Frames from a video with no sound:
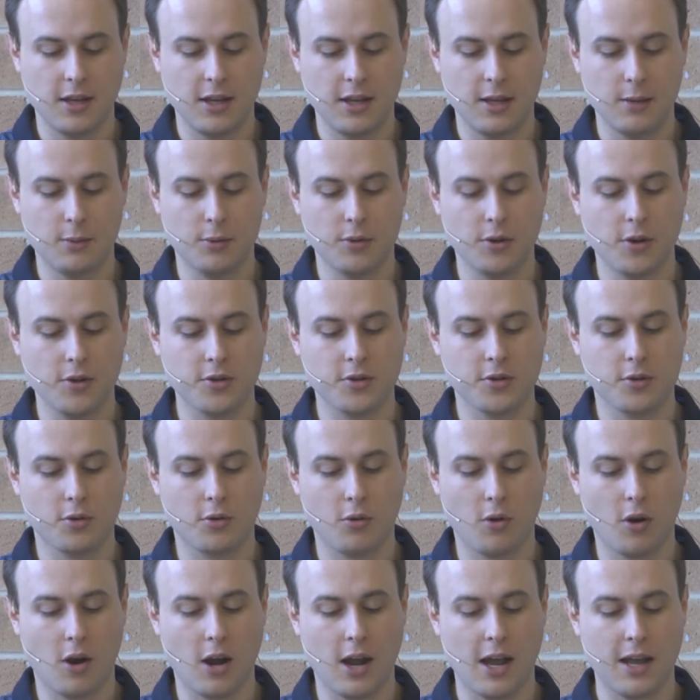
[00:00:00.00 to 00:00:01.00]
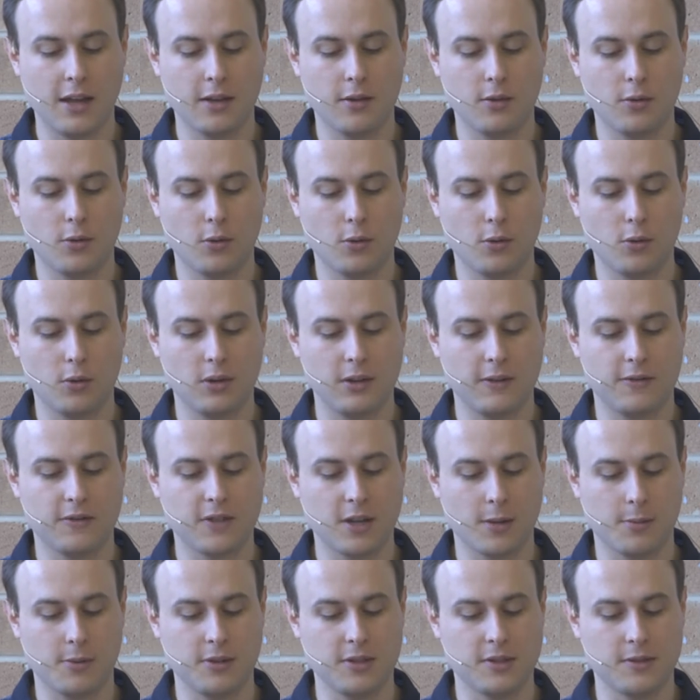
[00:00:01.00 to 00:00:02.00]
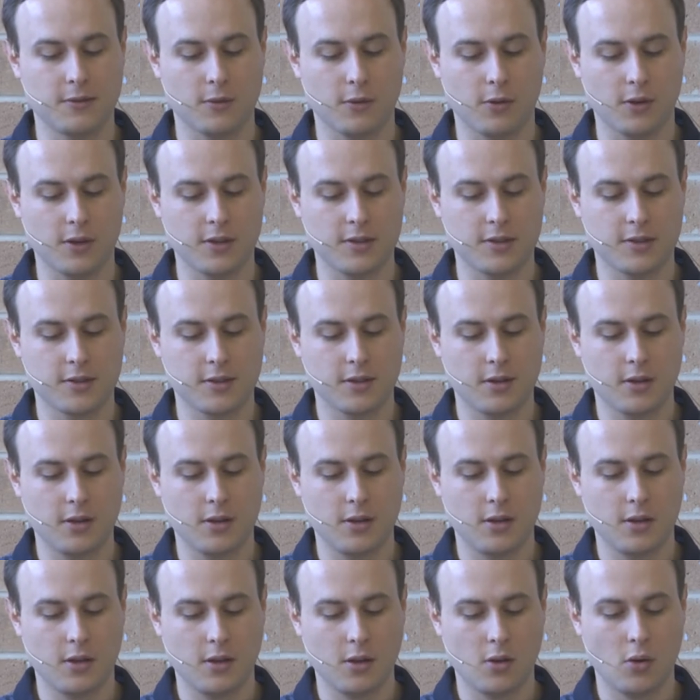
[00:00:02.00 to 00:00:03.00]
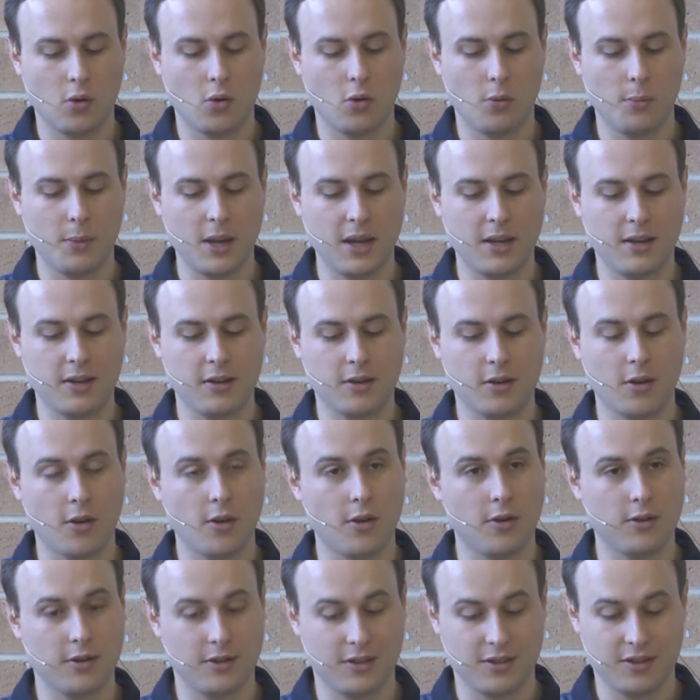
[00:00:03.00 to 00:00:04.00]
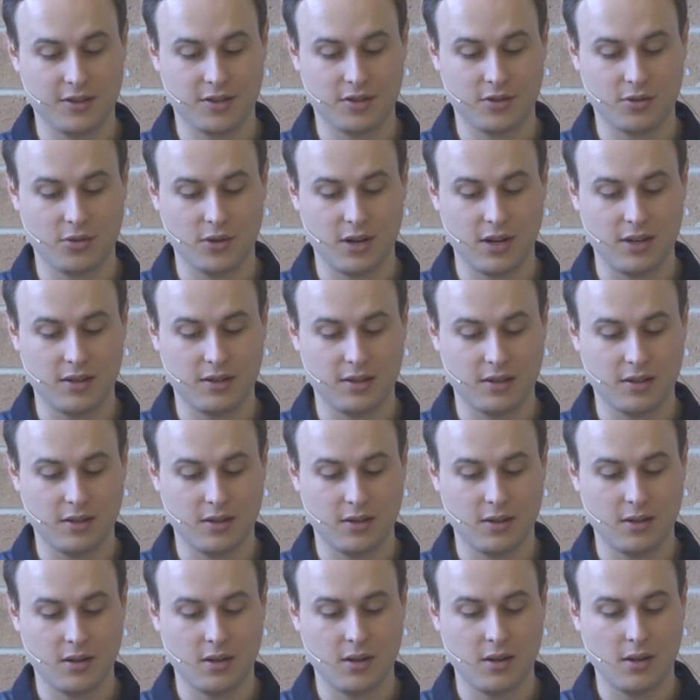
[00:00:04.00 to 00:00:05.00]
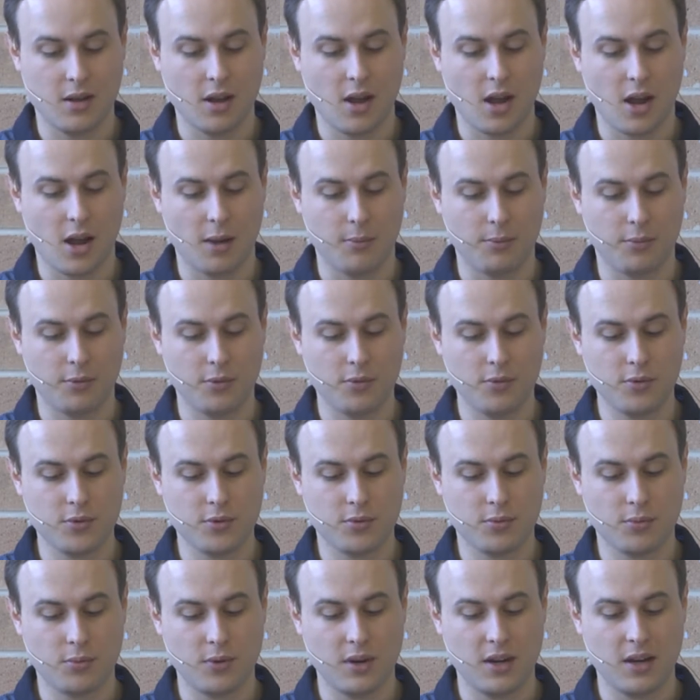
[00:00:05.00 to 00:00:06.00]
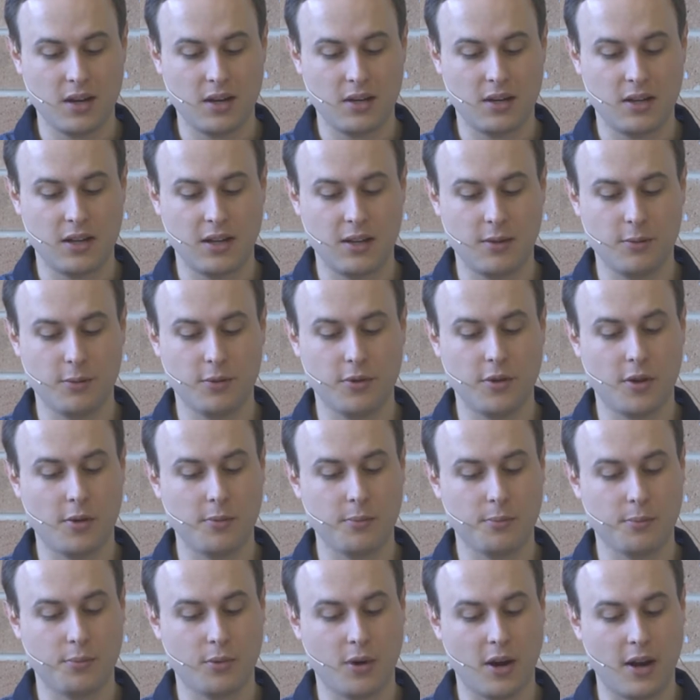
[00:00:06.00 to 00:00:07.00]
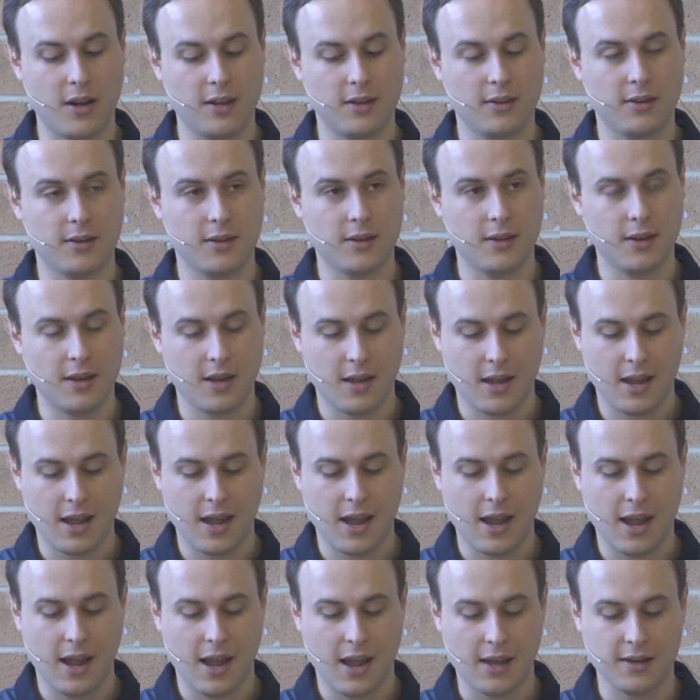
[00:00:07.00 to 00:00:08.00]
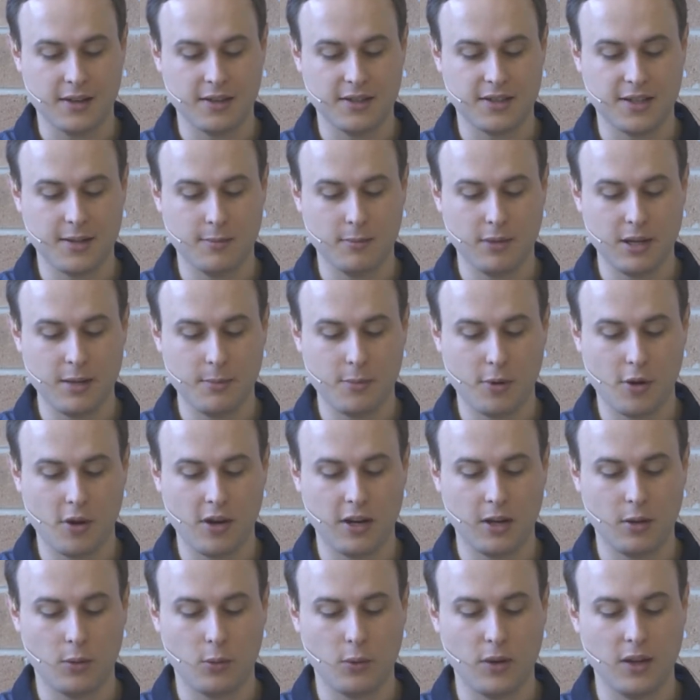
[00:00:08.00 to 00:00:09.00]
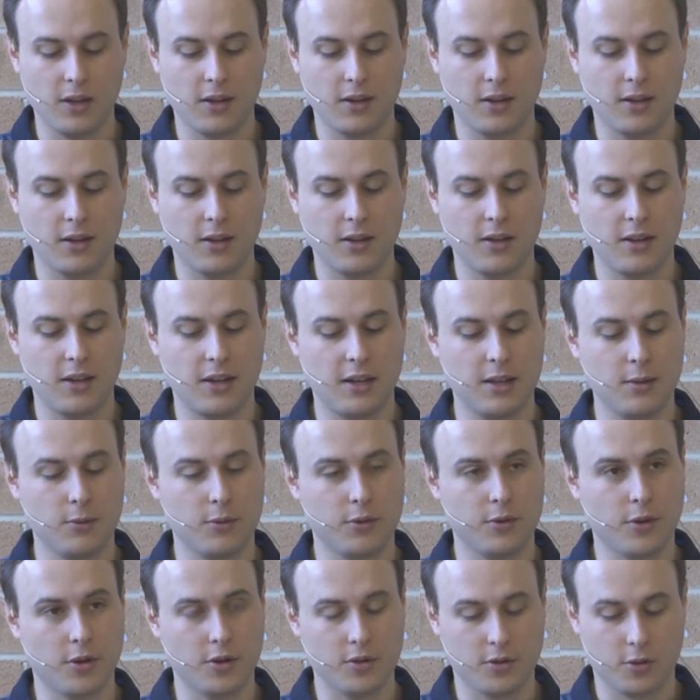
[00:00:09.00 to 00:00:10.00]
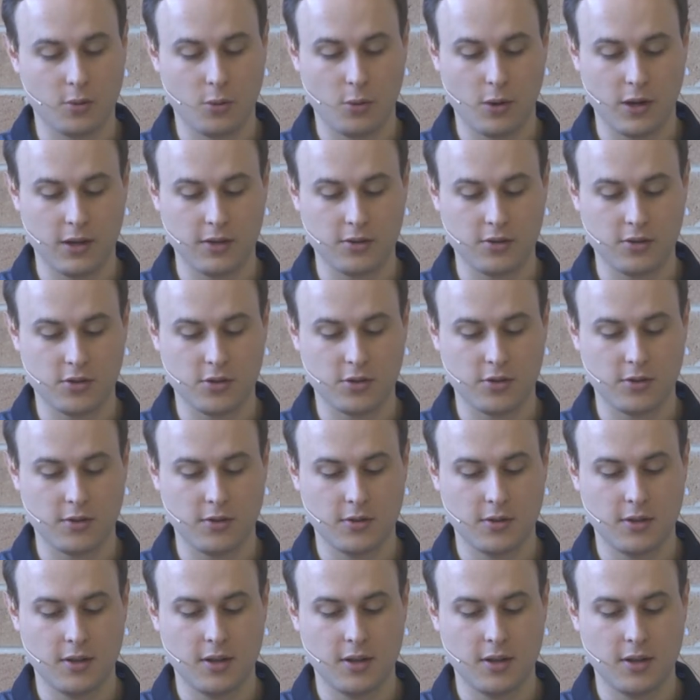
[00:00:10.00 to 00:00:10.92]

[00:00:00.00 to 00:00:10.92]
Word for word: He will not cry or lift up his voice, or make it heard in the street. A bruised reed he will not break, and a dimly burning wick he will not quench.